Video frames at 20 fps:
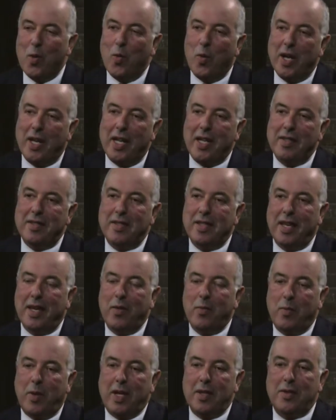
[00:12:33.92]
when I say
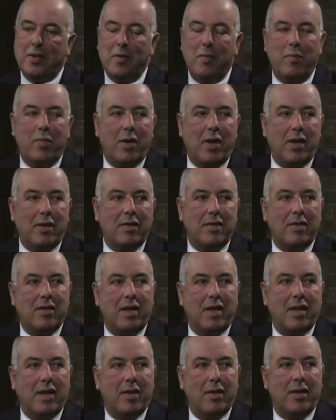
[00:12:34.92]
Brazil bought
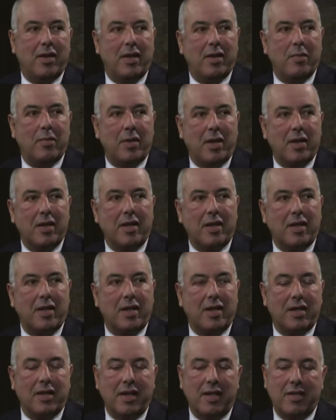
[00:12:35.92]
the, the Burger
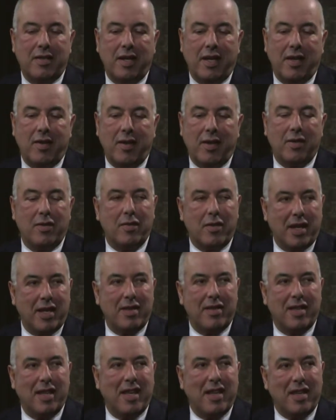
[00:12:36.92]
King, they say, oh, you
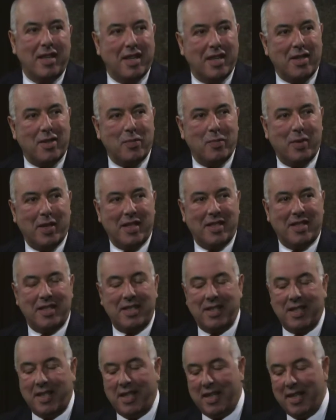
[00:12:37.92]
can take it. But
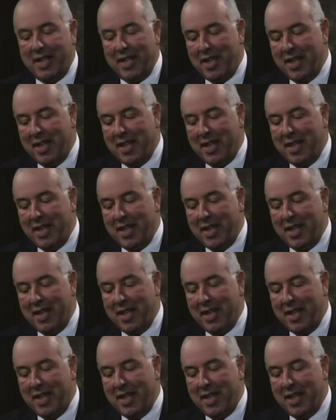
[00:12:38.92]
uh,